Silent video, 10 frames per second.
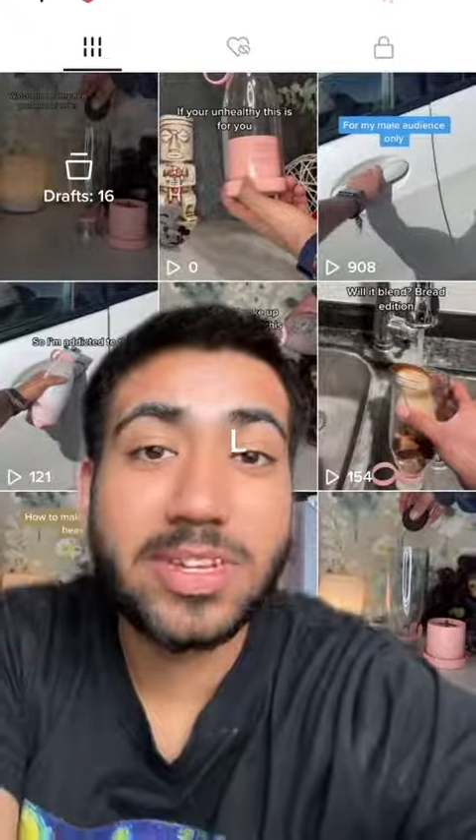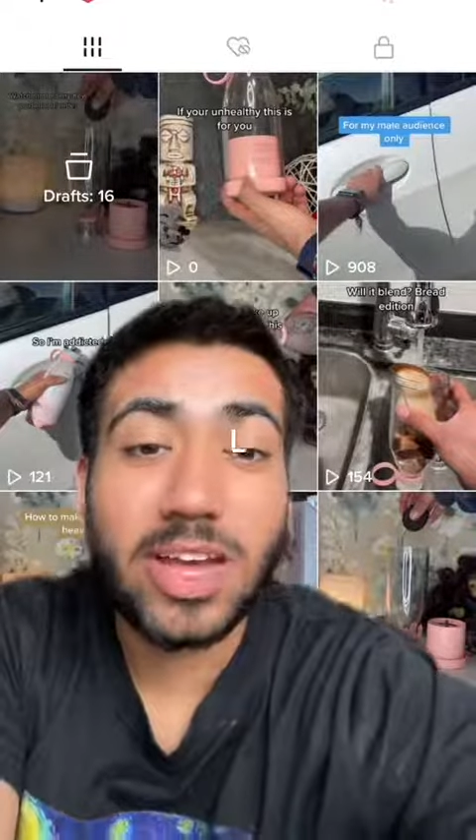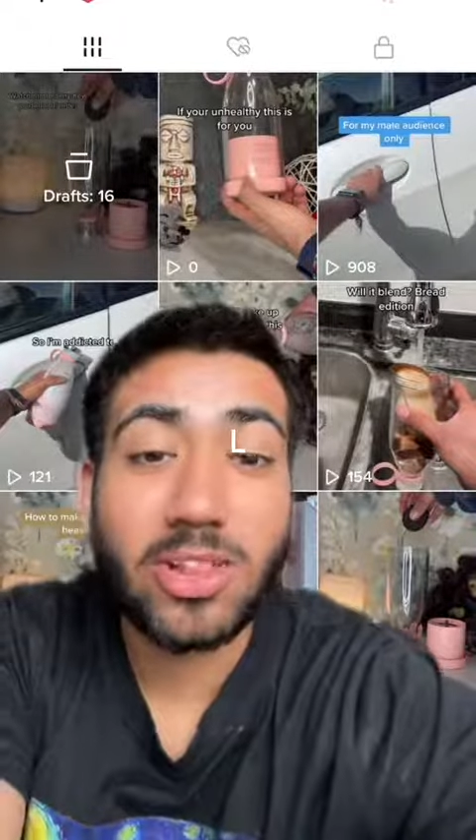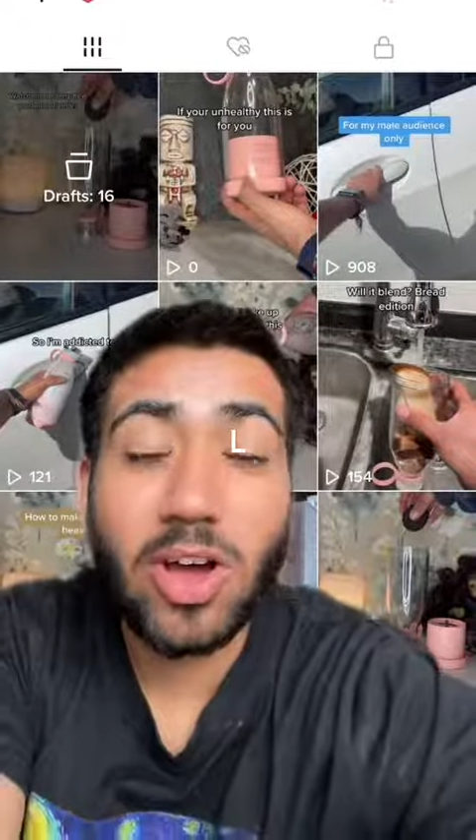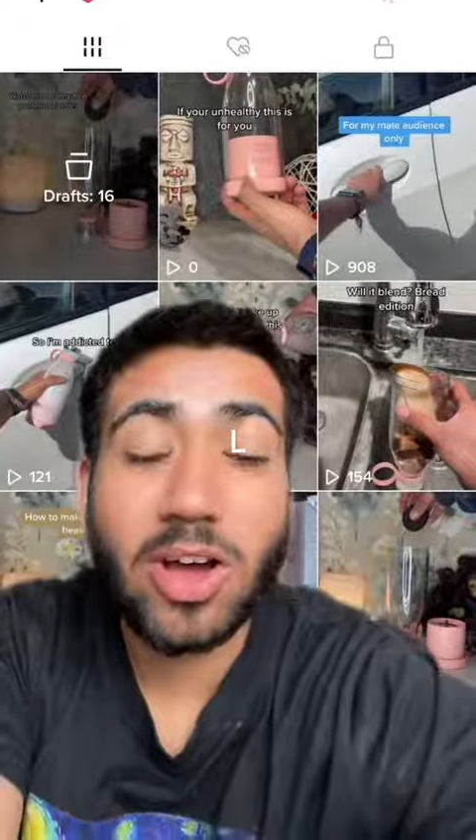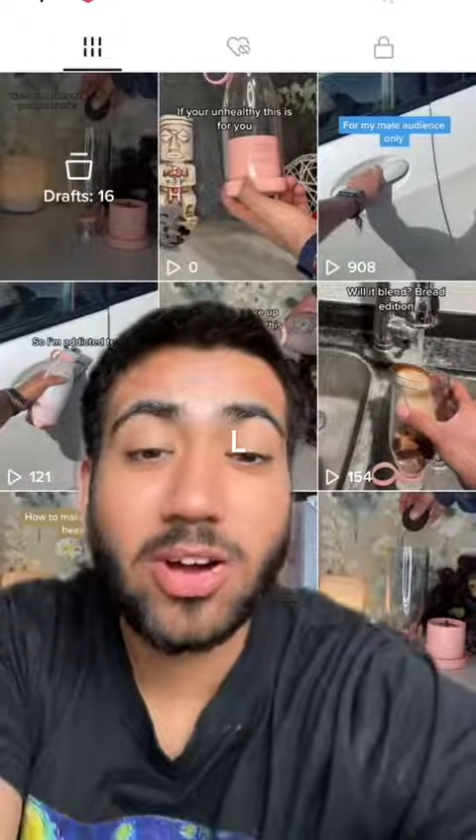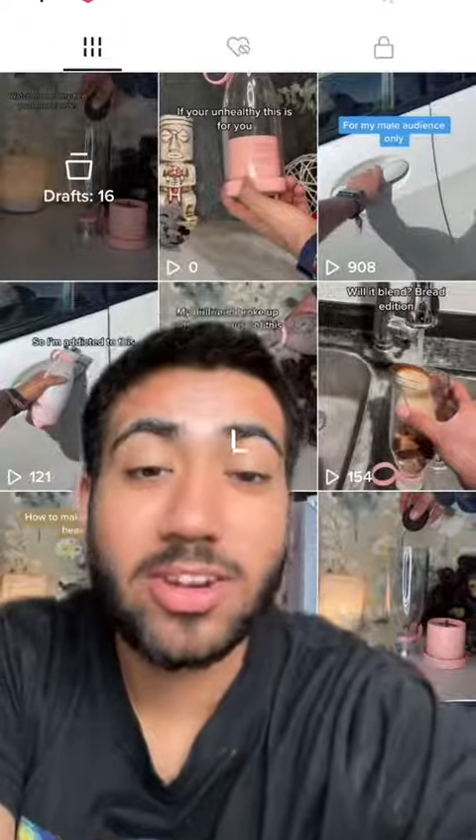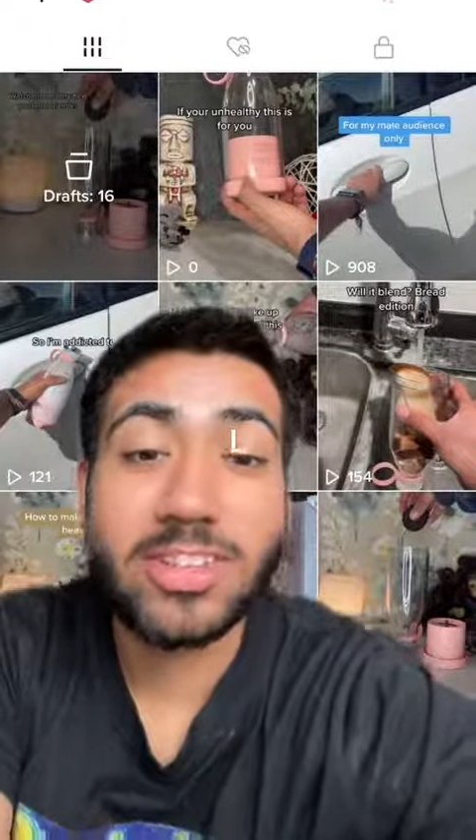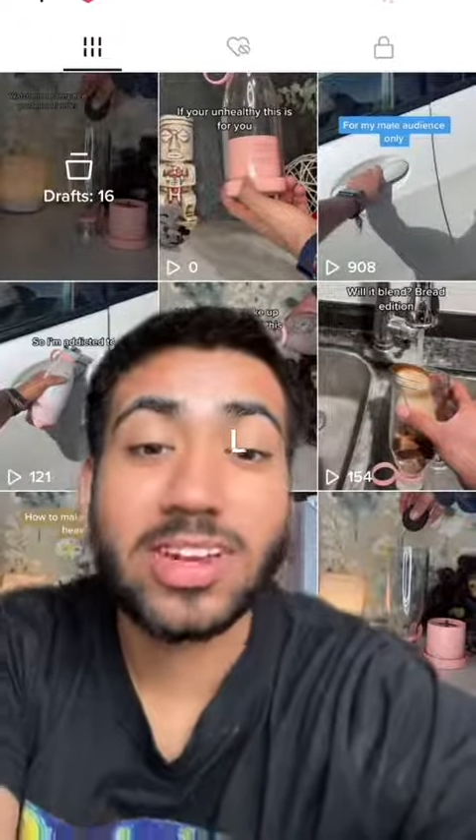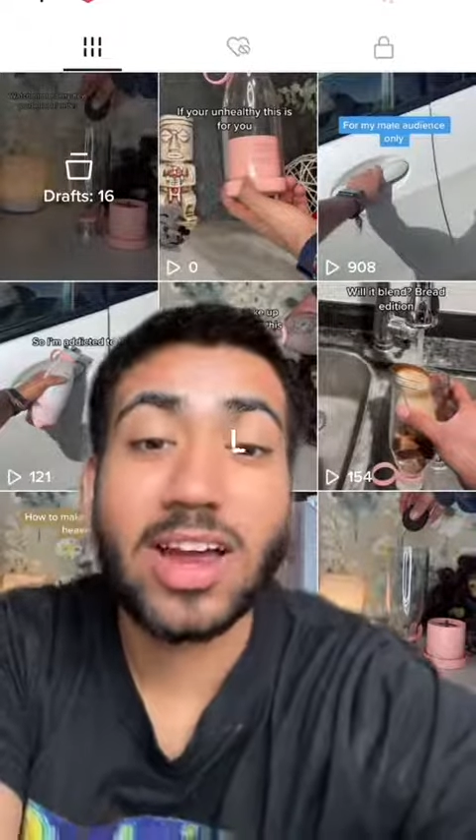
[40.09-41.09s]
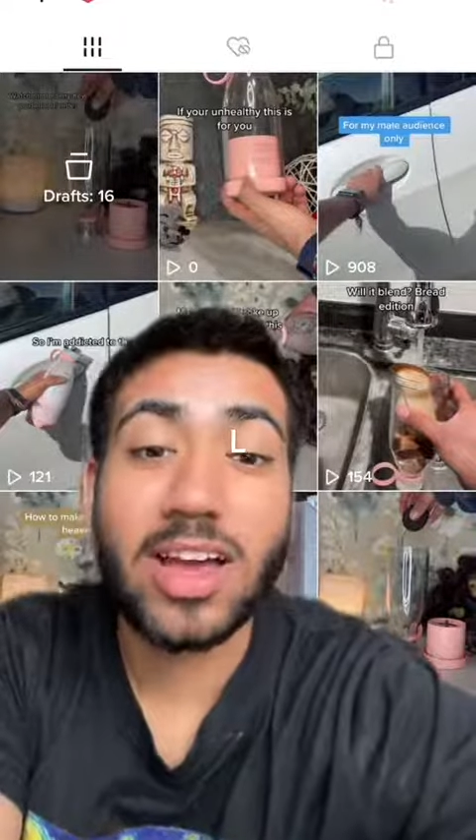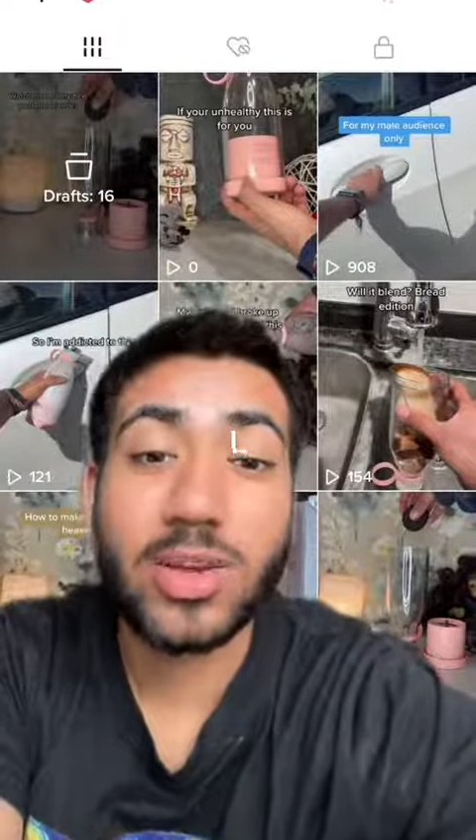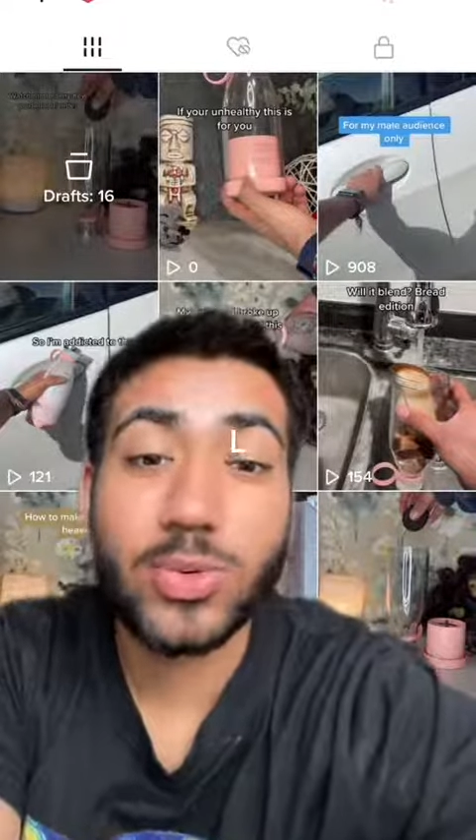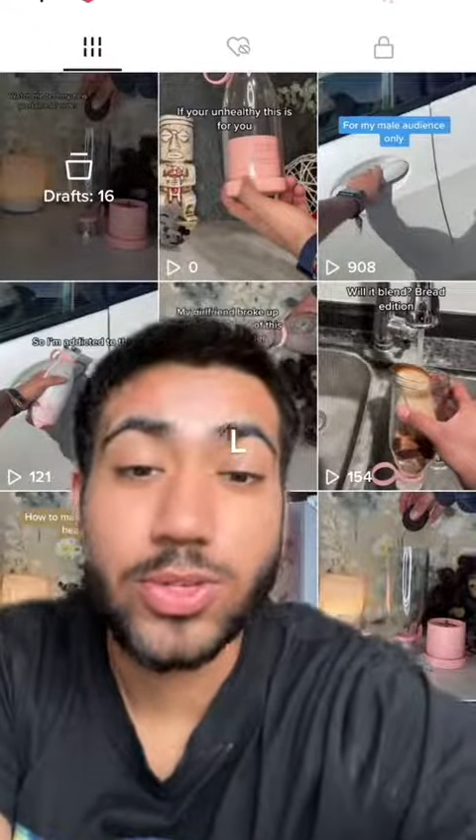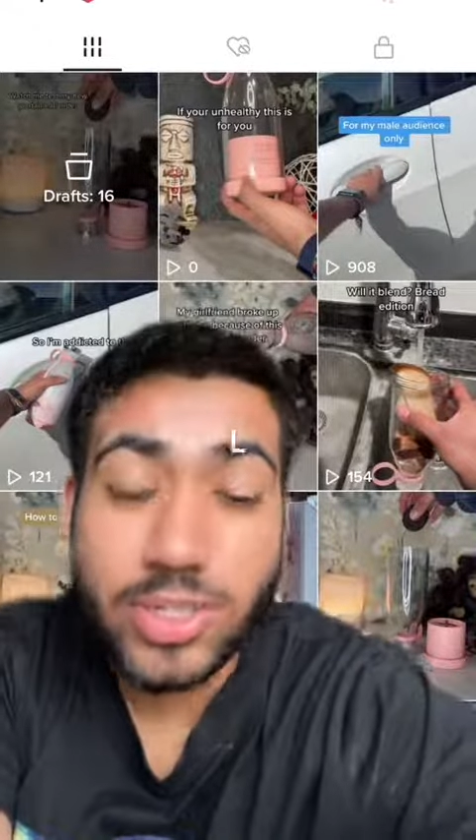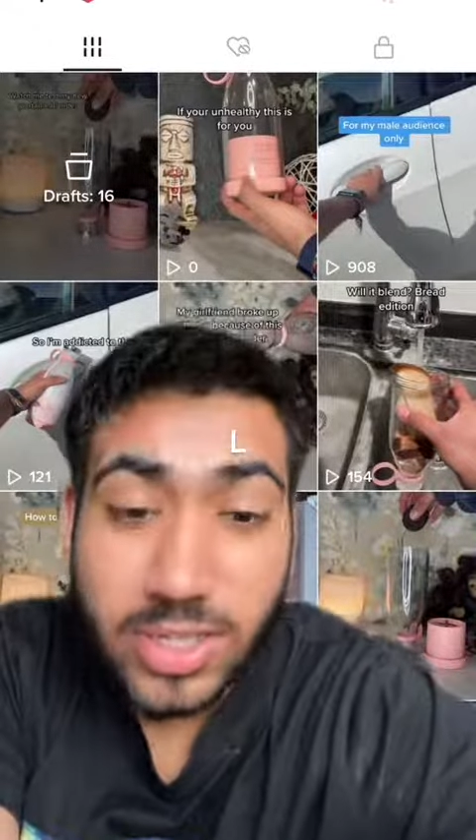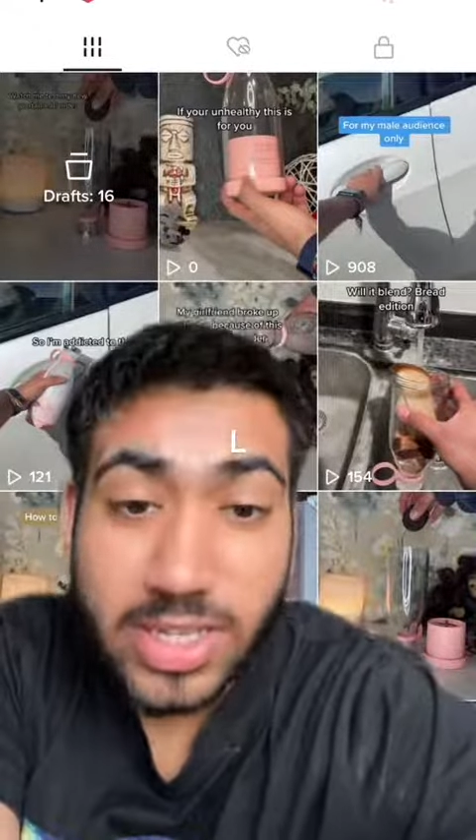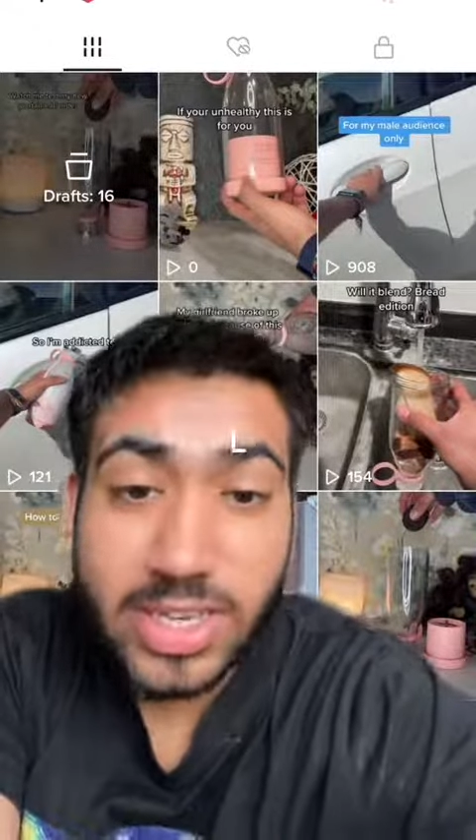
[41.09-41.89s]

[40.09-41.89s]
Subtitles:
A lot harder than I originally